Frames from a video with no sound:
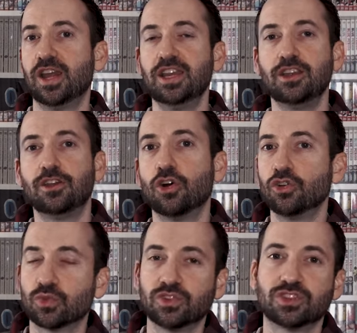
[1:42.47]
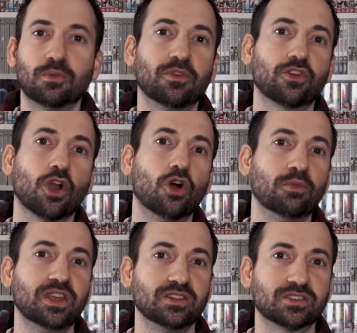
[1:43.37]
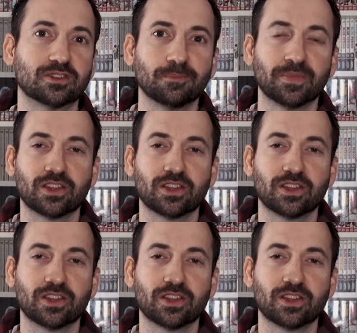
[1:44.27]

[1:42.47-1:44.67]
and he goes with some of Komi's